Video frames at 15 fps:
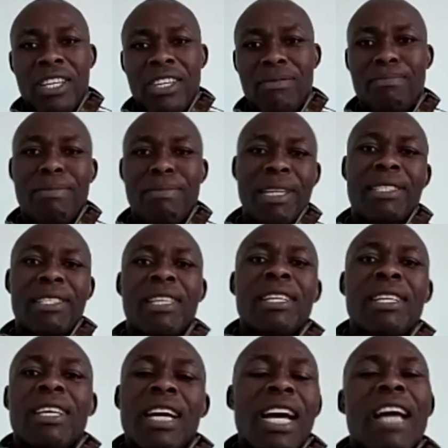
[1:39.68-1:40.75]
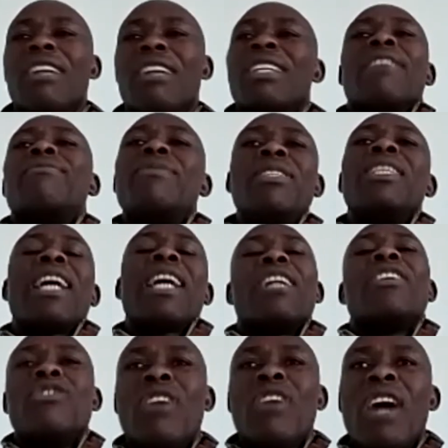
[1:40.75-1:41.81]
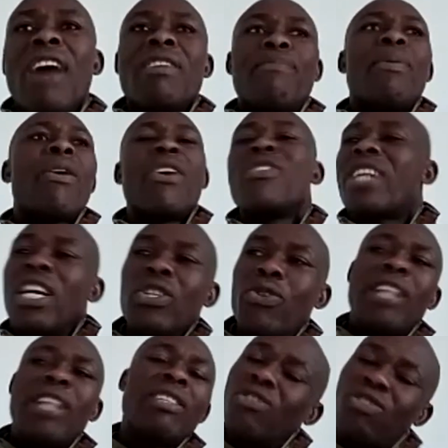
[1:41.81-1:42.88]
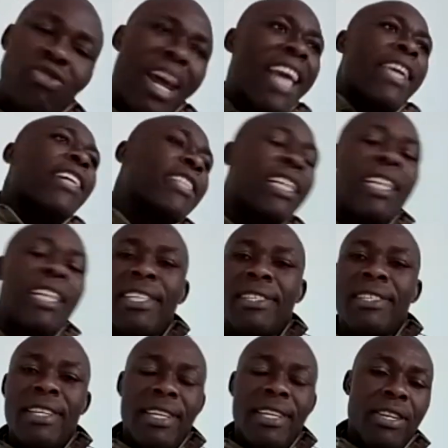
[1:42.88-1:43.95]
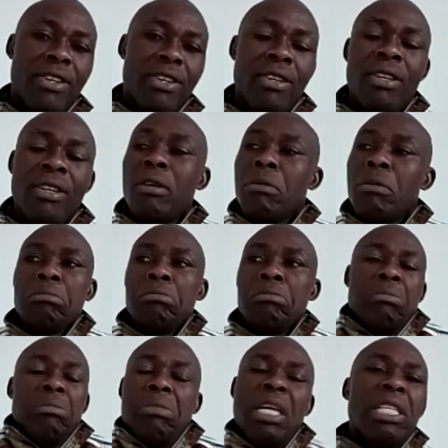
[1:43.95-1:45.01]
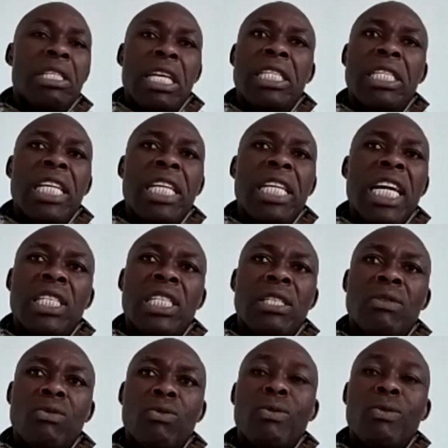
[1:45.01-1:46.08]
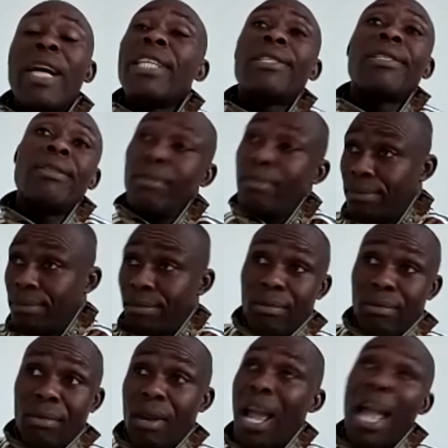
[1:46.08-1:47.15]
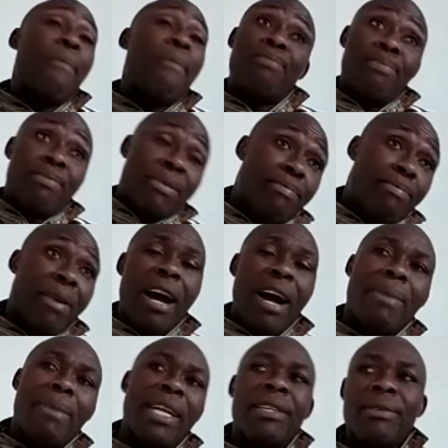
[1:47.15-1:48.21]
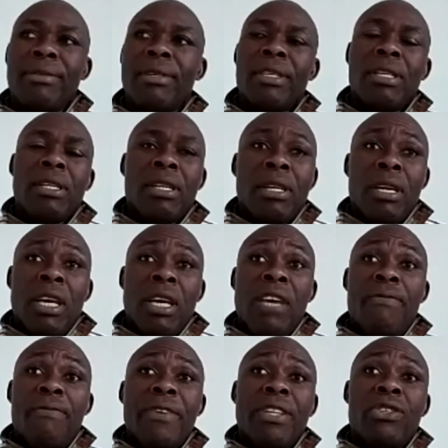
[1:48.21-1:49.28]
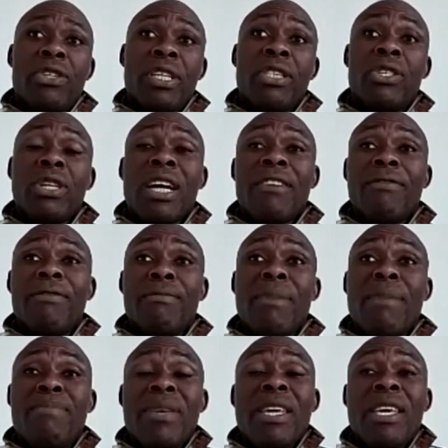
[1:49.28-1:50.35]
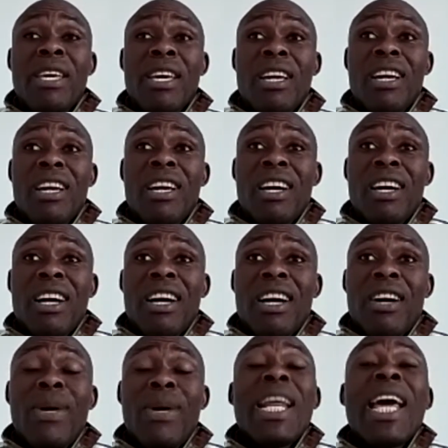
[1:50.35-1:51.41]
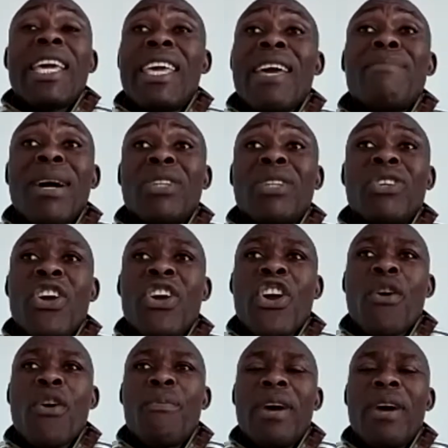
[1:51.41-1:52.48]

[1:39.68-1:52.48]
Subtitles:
but it has been that you have the power, you can do it, strike it, and let's see. You know, it just went up the bar. But then, if it should have maybe when I came back to Europe,